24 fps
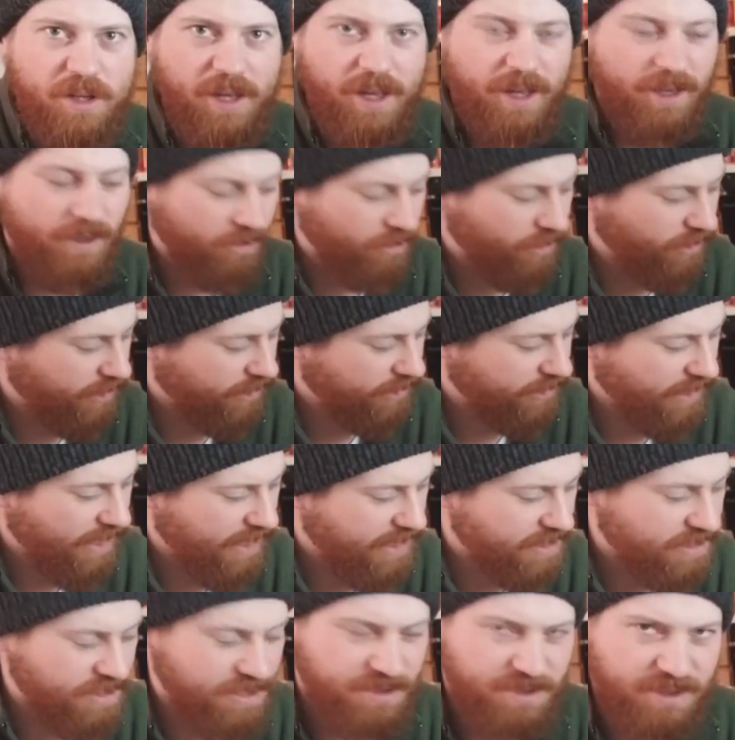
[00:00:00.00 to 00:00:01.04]
and look at
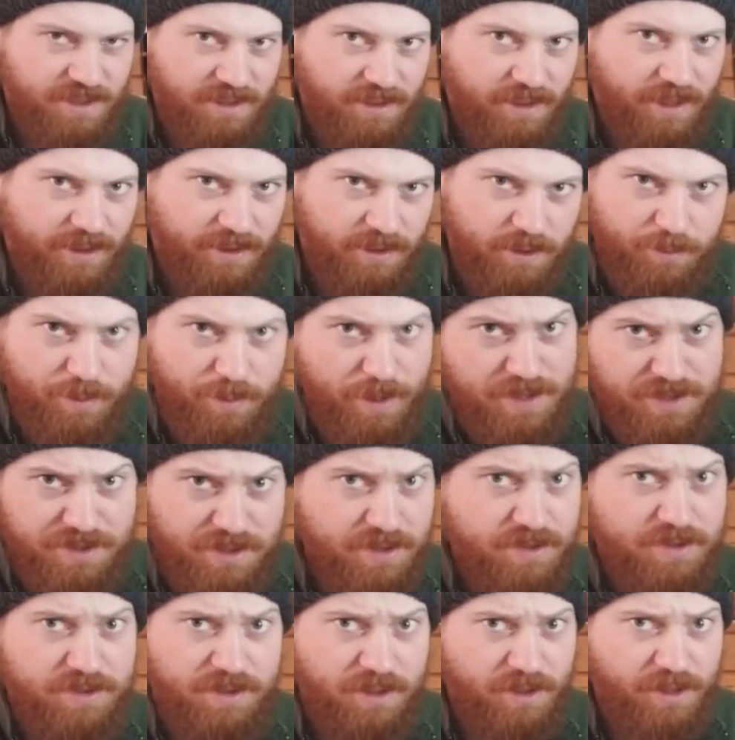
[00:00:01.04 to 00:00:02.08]
that to see like the best
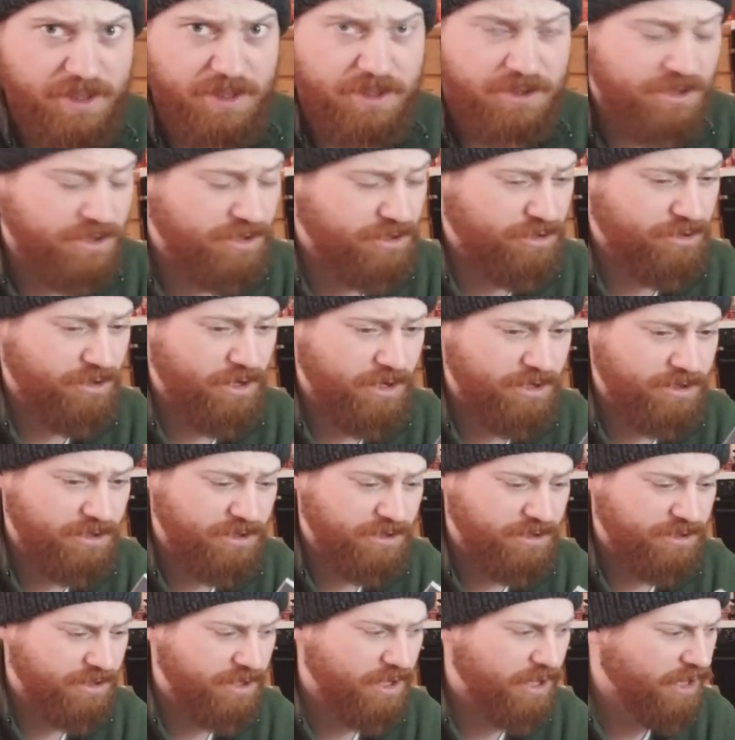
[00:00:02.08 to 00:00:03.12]
installation
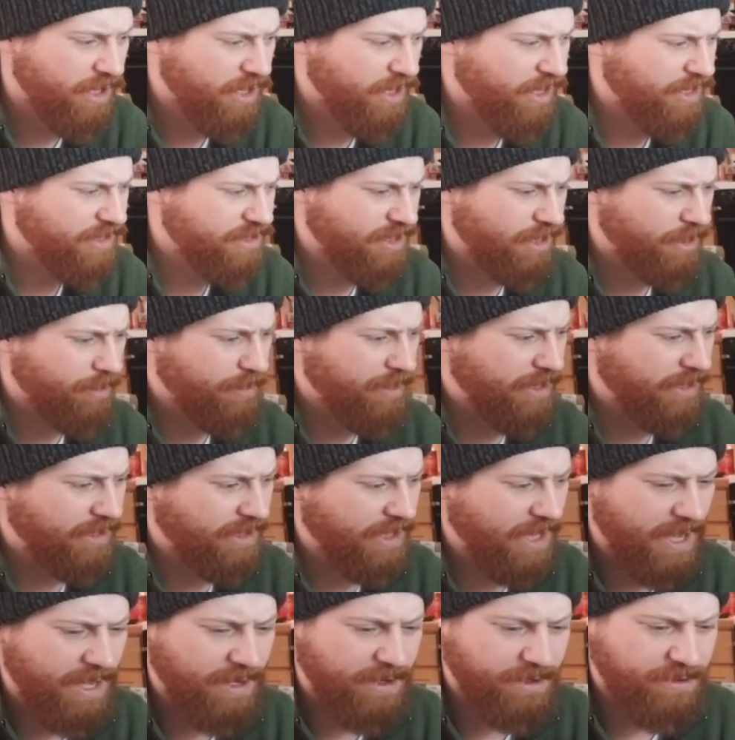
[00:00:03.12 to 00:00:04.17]
instructions. It's going to be a
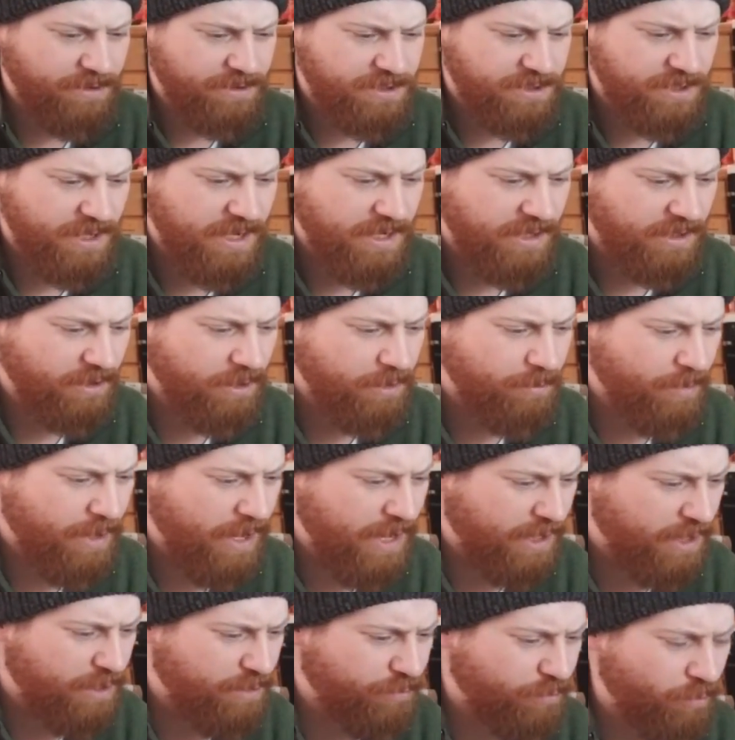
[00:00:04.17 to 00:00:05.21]
lot of cycling
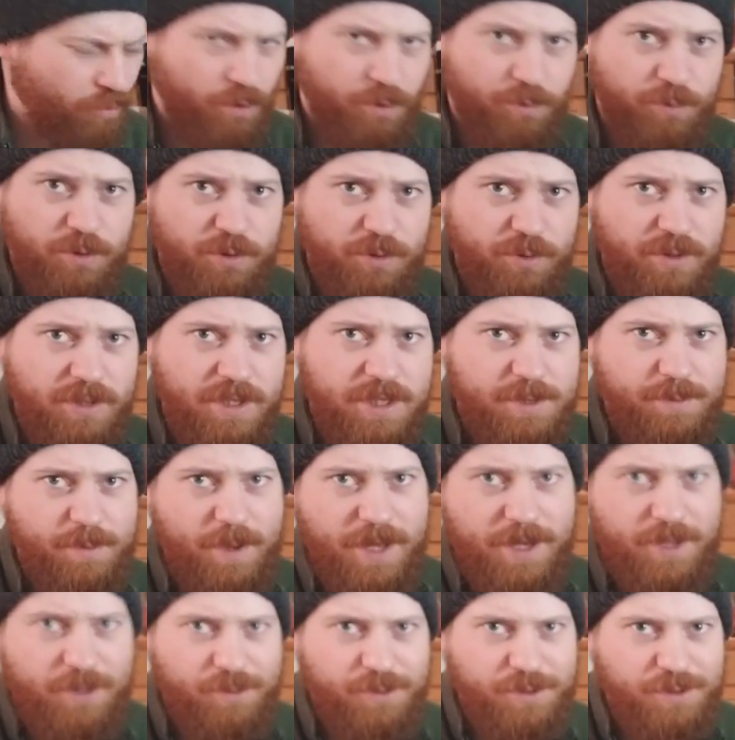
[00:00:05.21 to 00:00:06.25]
back and forth between these
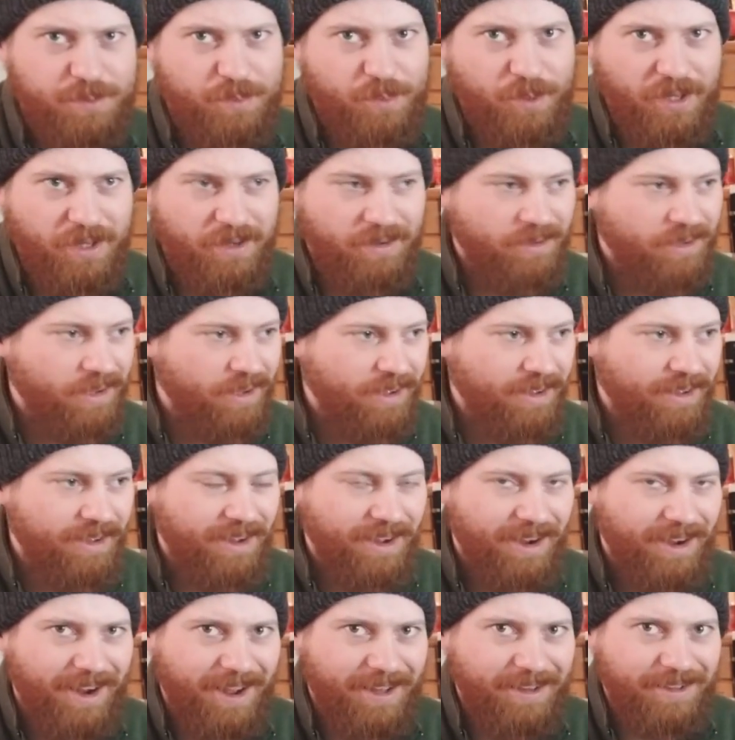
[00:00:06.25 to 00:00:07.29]
manuals, but
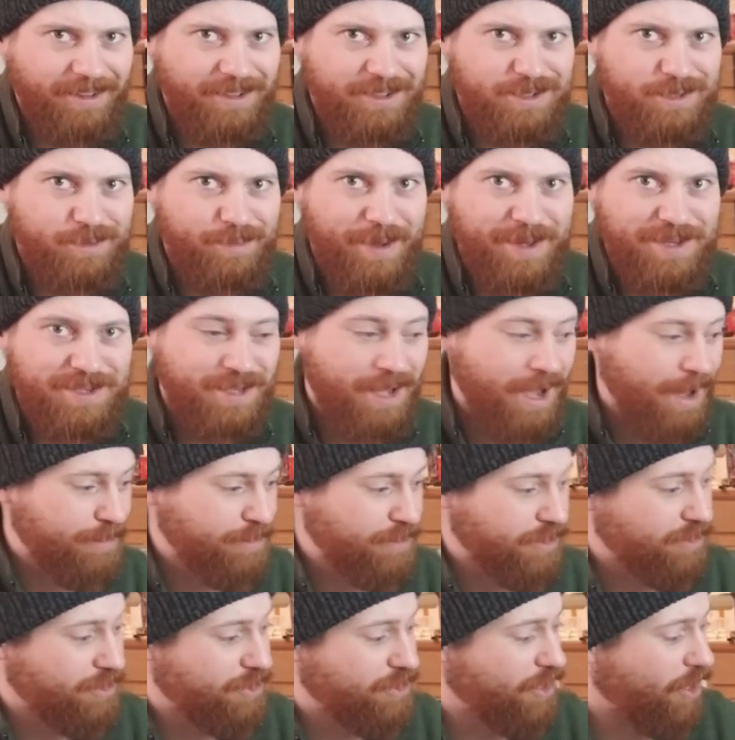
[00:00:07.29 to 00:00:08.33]
I think it's the best
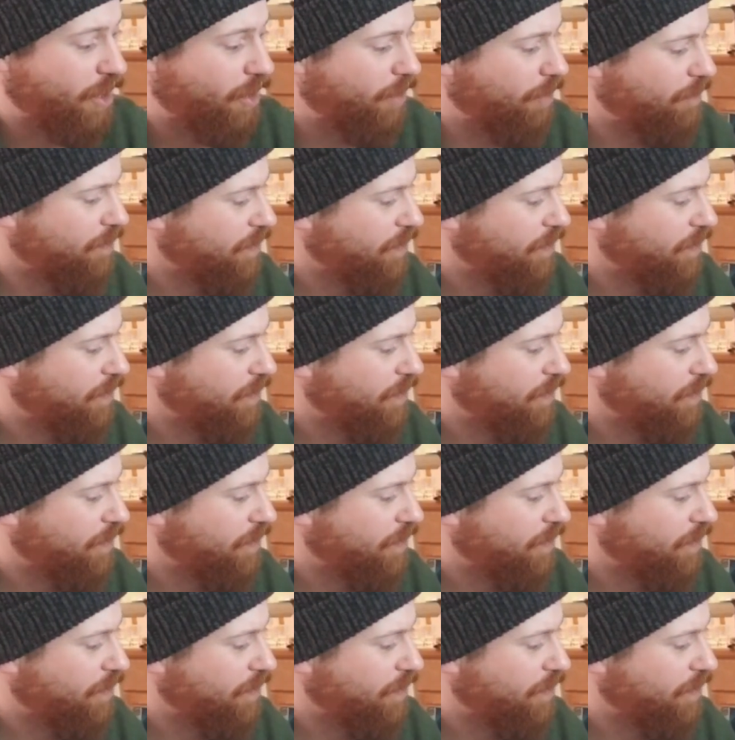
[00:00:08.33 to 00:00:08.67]
option. So